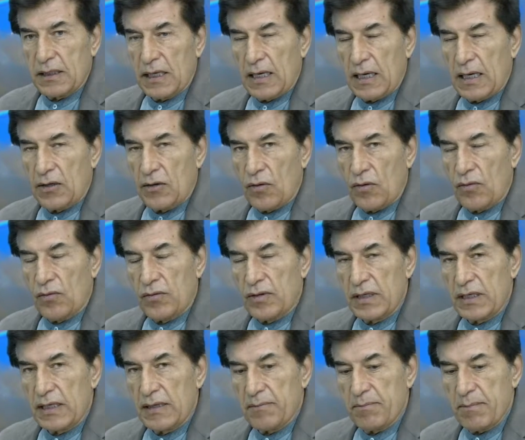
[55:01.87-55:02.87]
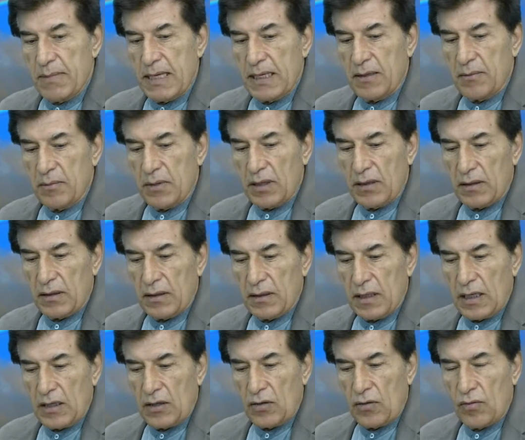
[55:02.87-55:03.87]
and only minimally
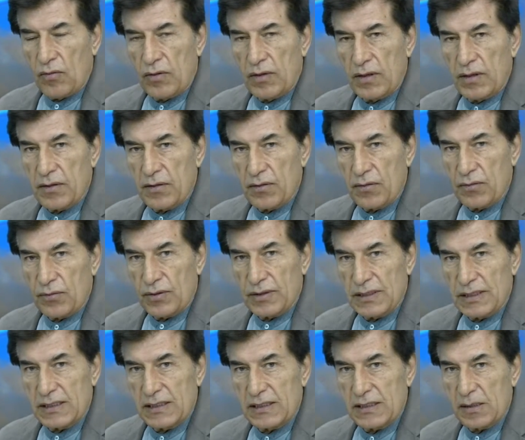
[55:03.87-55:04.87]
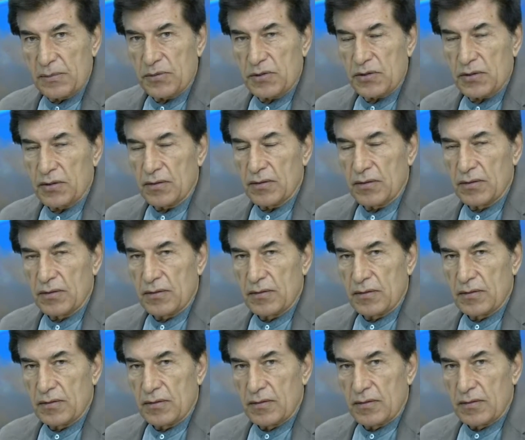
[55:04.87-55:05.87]
and only through deception.
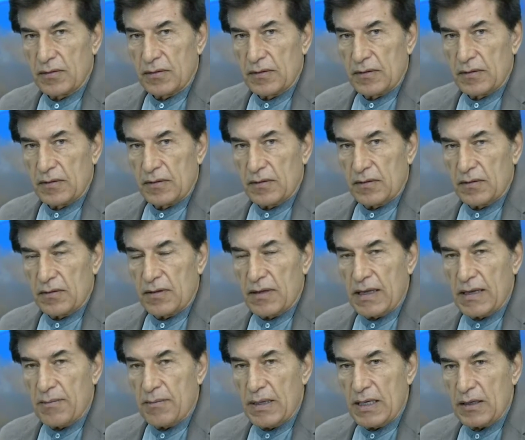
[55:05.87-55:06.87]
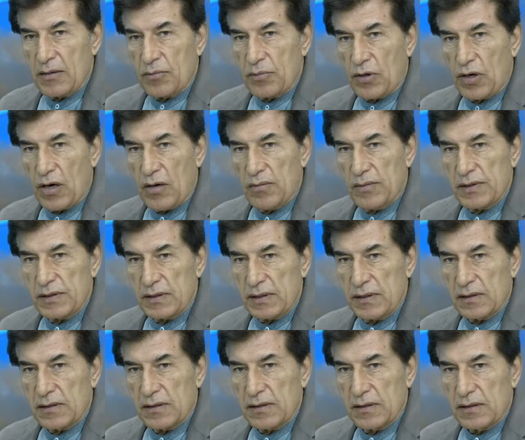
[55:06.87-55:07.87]
They make
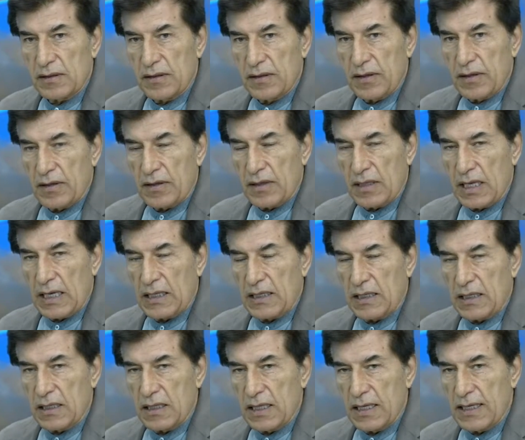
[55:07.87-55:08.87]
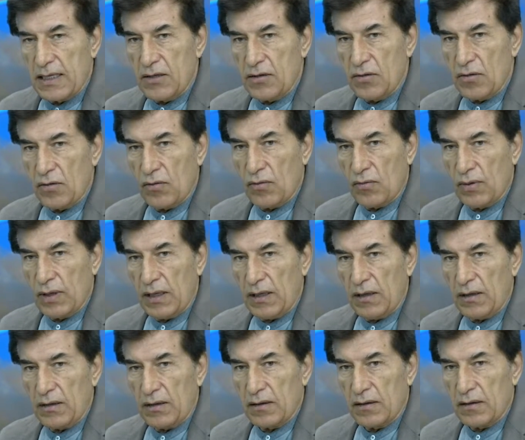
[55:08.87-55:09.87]
promises that they know
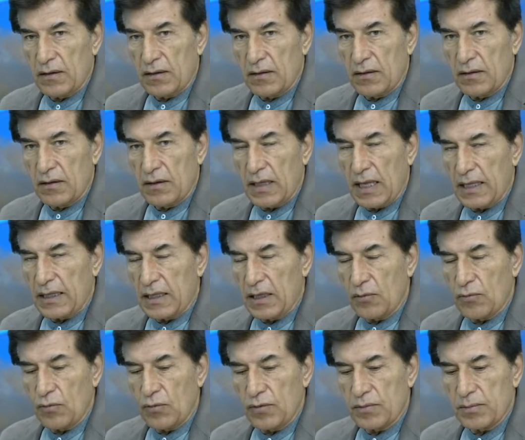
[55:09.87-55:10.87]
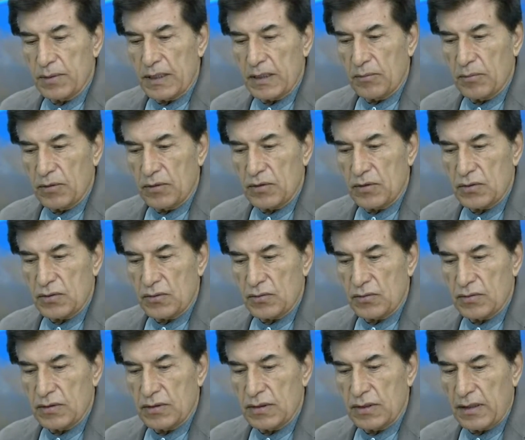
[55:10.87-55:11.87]
well that they won't be able to
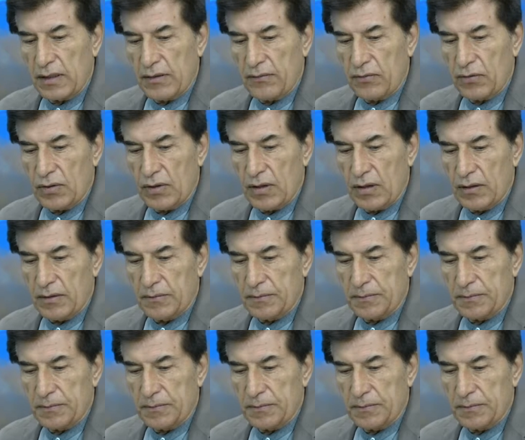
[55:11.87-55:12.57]
deliver on.